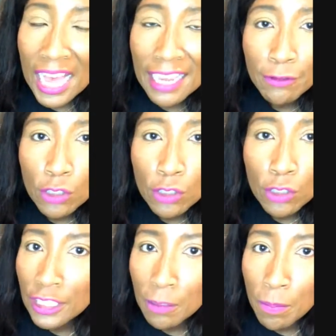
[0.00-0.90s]
If you're
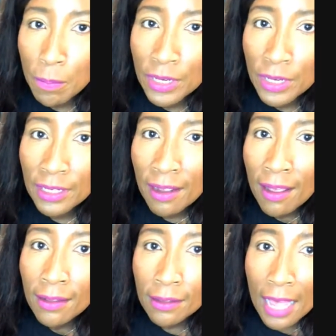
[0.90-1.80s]
catching me live, don't
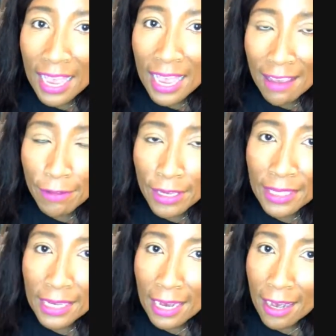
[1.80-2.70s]
forget to put
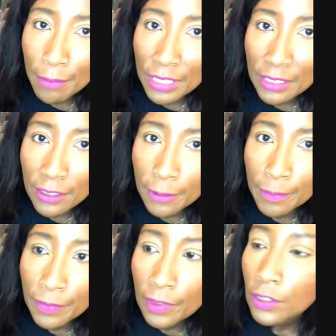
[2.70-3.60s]
live in the
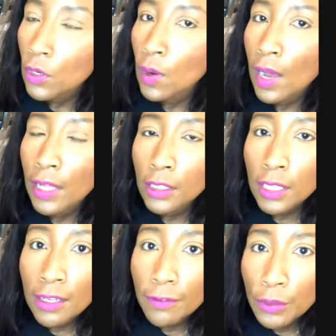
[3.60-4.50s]
comments. So I
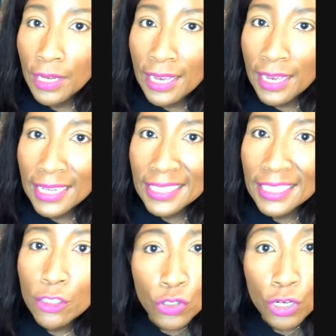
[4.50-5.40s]
love you guys.
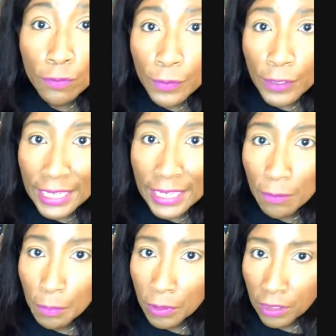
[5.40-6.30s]
Don't forget to
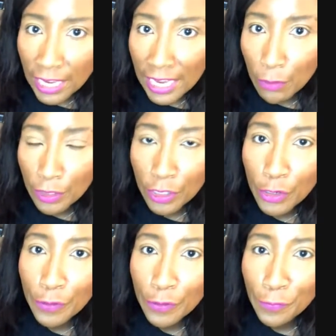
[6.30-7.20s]
play with your
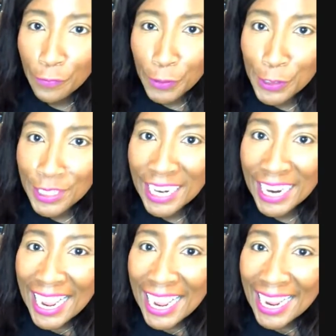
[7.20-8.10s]
food
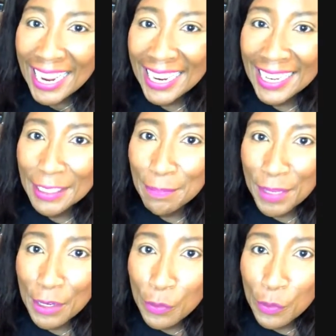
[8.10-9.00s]
and be well.